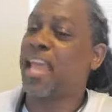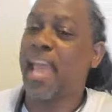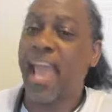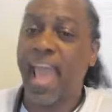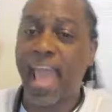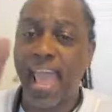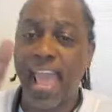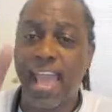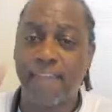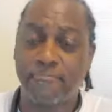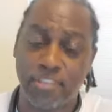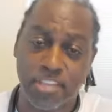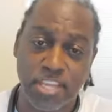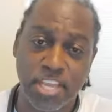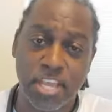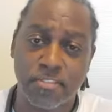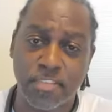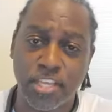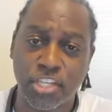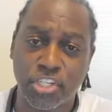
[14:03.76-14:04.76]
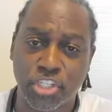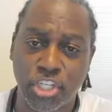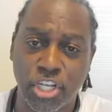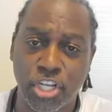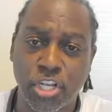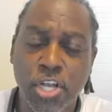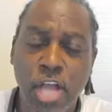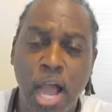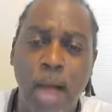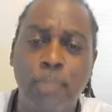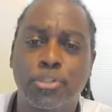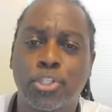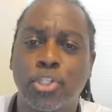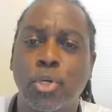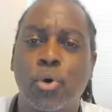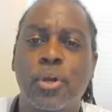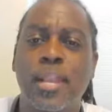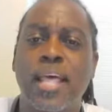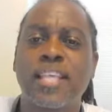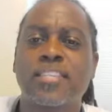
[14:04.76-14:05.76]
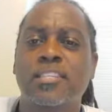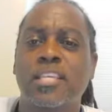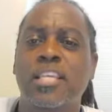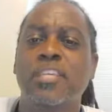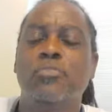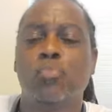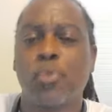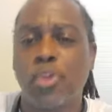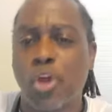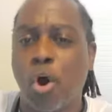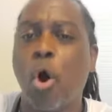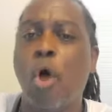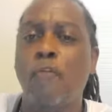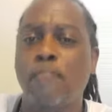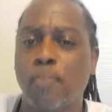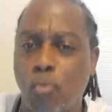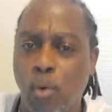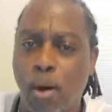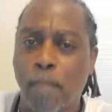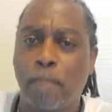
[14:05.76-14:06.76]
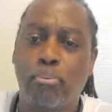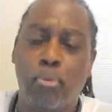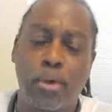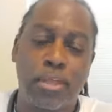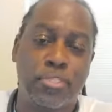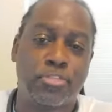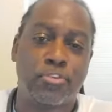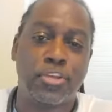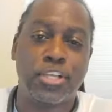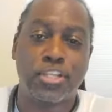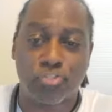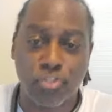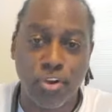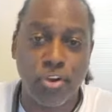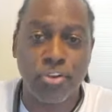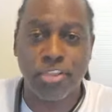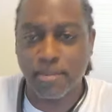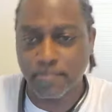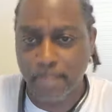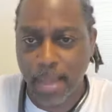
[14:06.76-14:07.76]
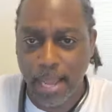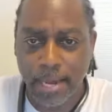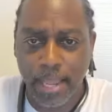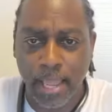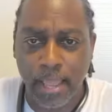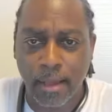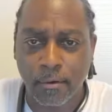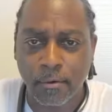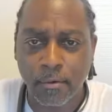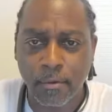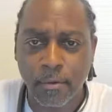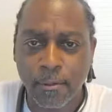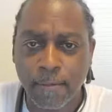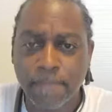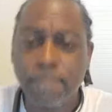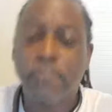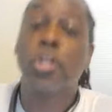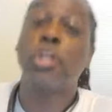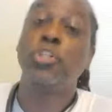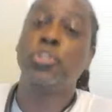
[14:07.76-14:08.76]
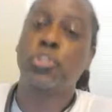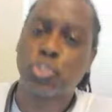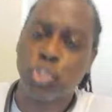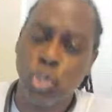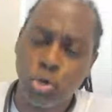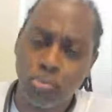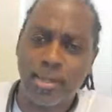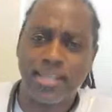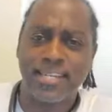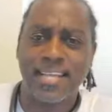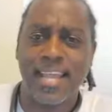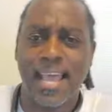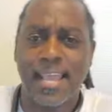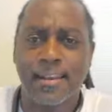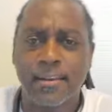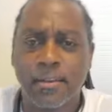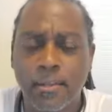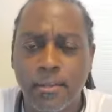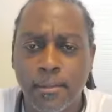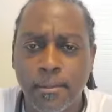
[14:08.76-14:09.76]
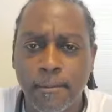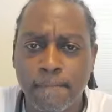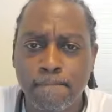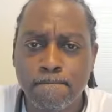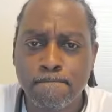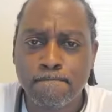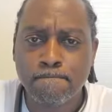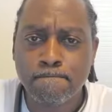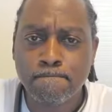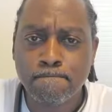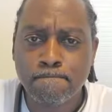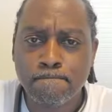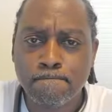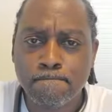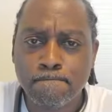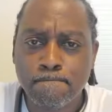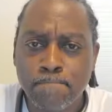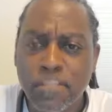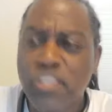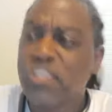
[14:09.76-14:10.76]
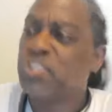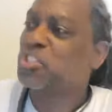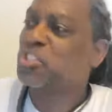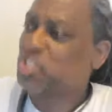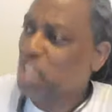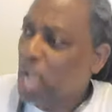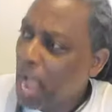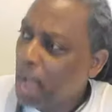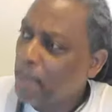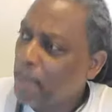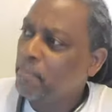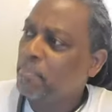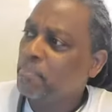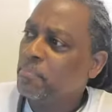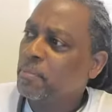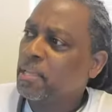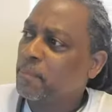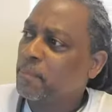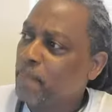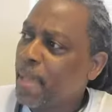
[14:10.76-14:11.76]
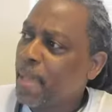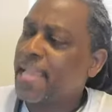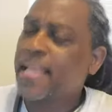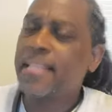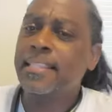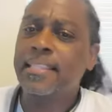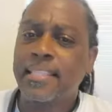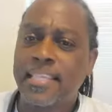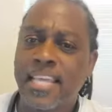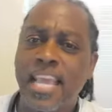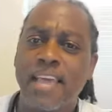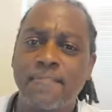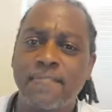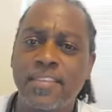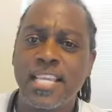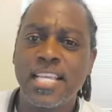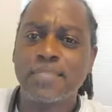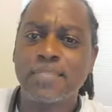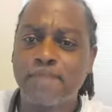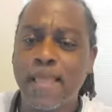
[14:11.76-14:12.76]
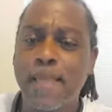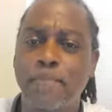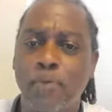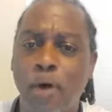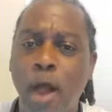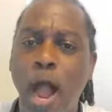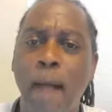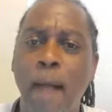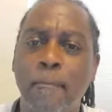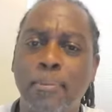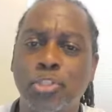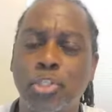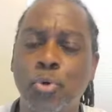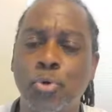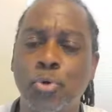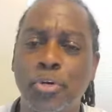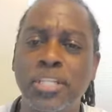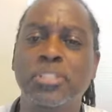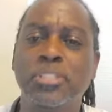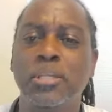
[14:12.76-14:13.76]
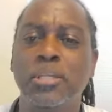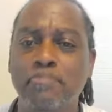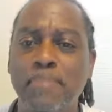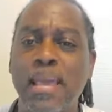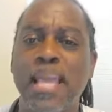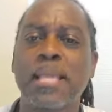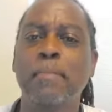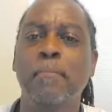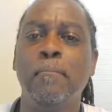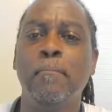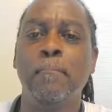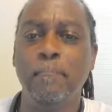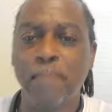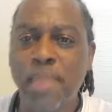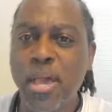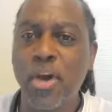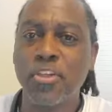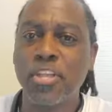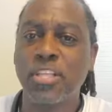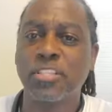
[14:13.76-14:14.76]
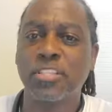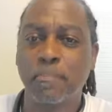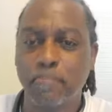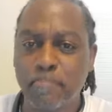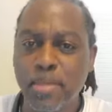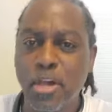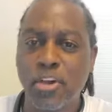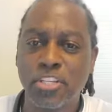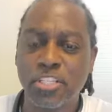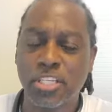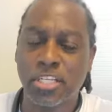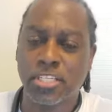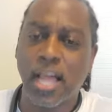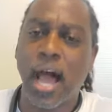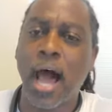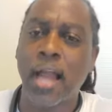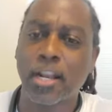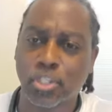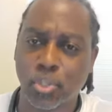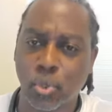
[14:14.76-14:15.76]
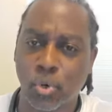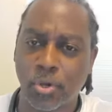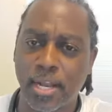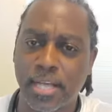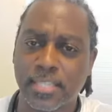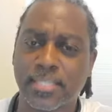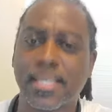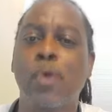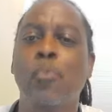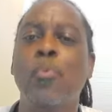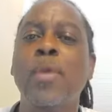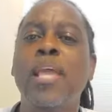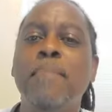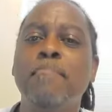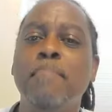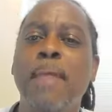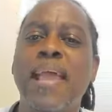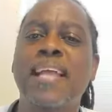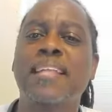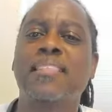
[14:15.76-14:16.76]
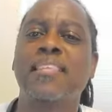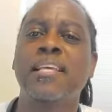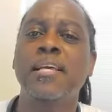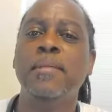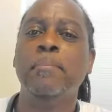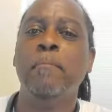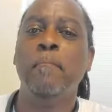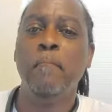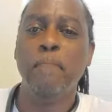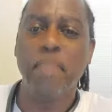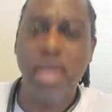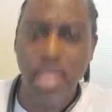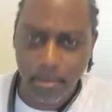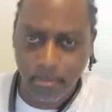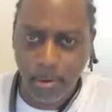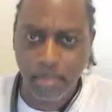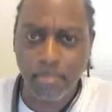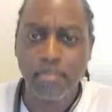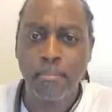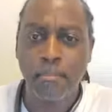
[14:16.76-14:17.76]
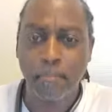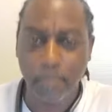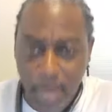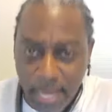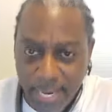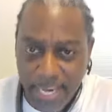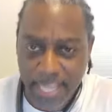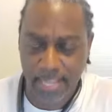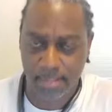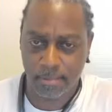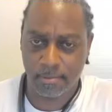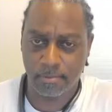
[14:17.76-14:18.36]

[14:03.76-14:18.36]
half a year this year, I'm sure we're over $1.3 trillion by now. Consumer debt. Stop giving these people opportunities to make millions and millions of dollars on us, and we make minimum money.